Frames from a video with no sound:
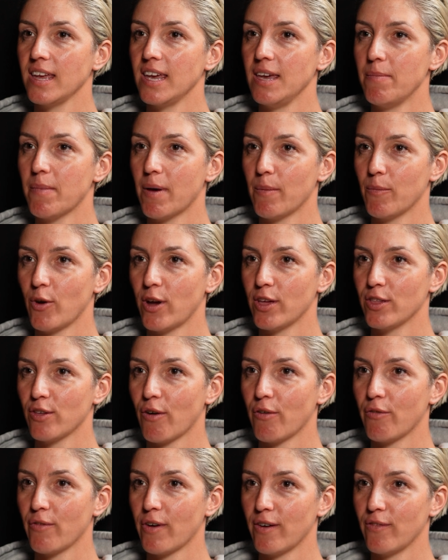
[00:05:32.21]
He memorized
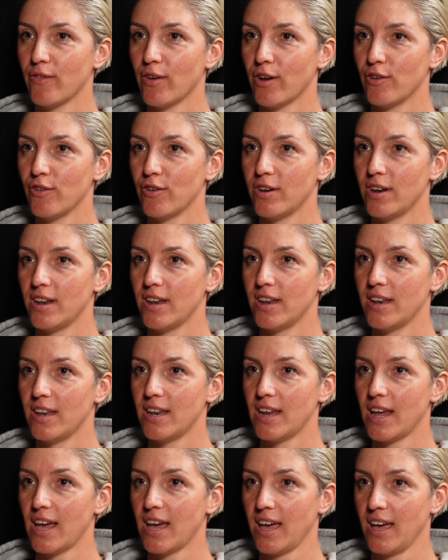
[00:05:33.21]
all 500
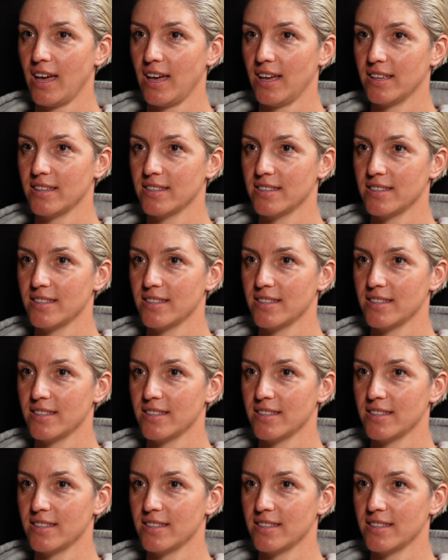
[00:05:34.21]
tags.